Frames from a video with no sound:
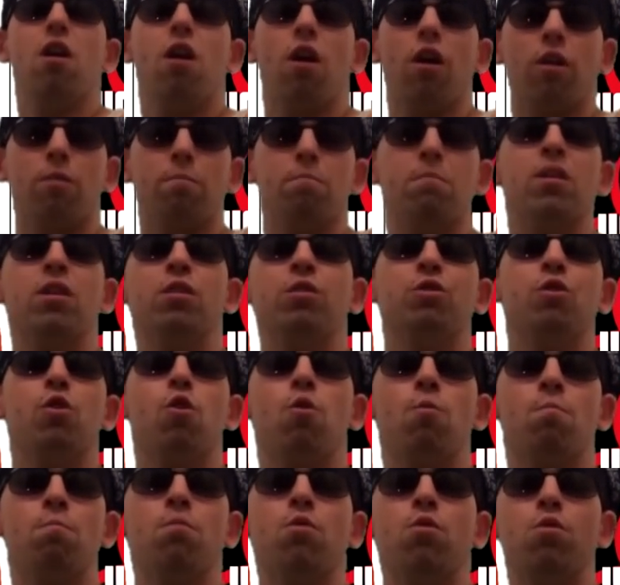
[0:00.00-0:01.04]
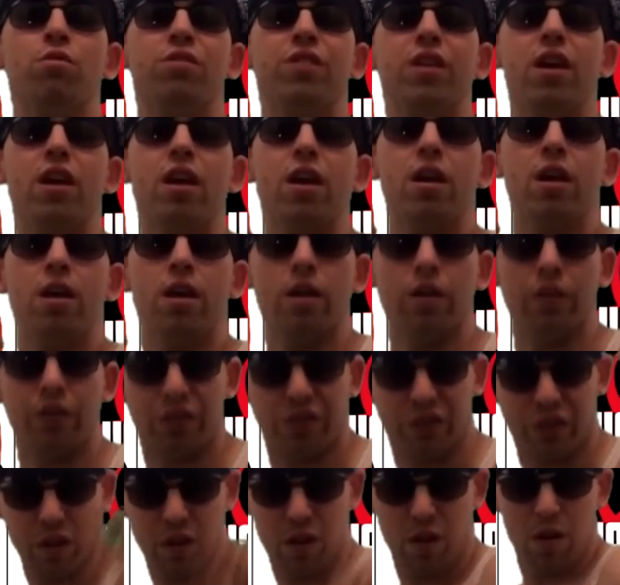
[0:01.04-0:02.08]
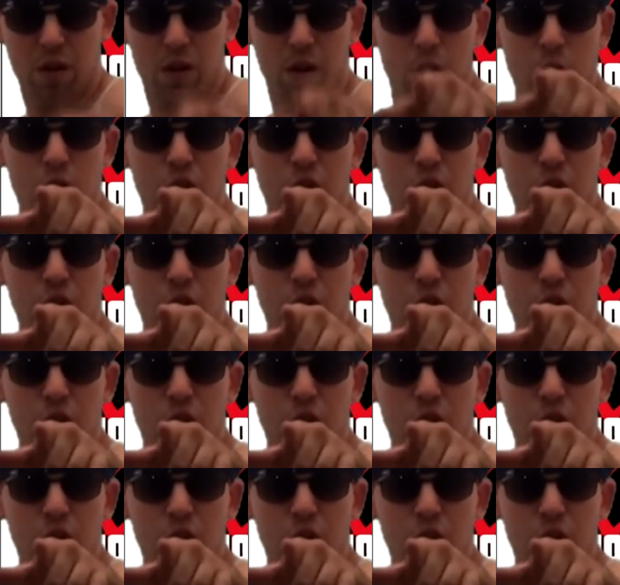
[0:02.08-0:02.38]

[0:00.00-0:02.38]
Armando Mundez.